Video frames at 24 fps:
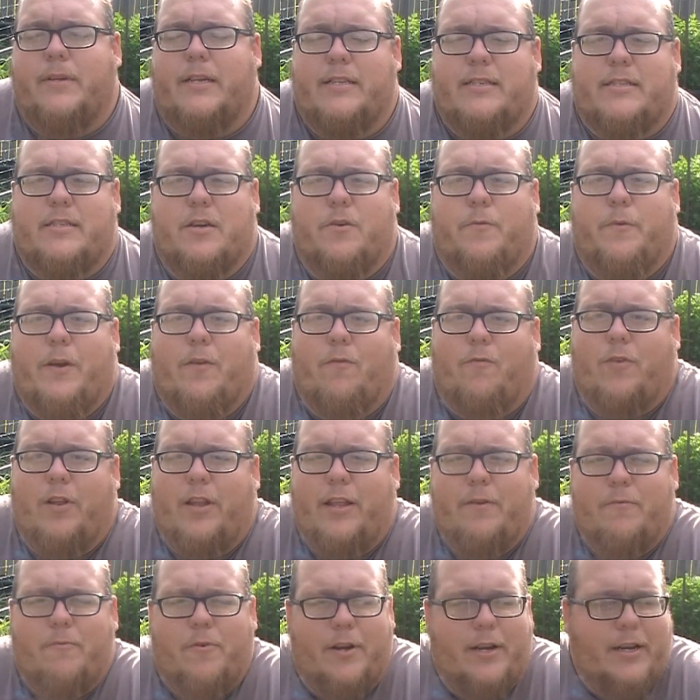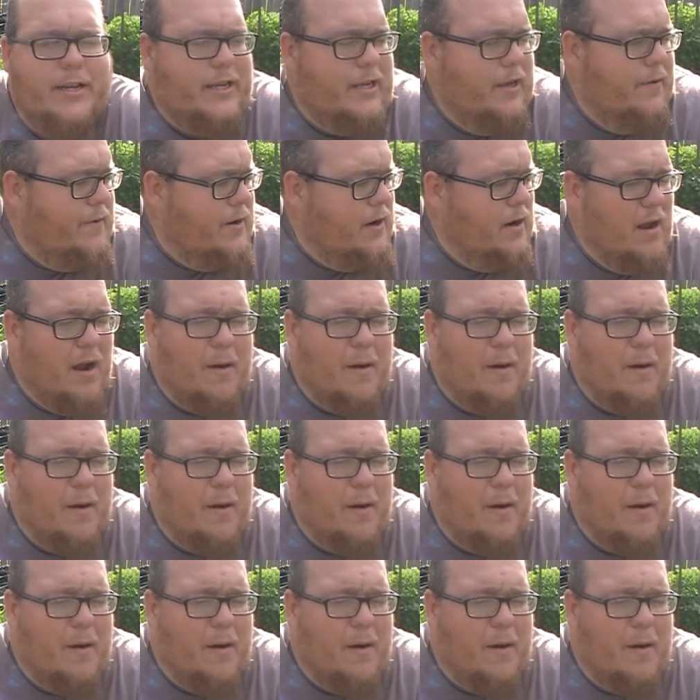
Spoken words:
And so we really wanted to give it an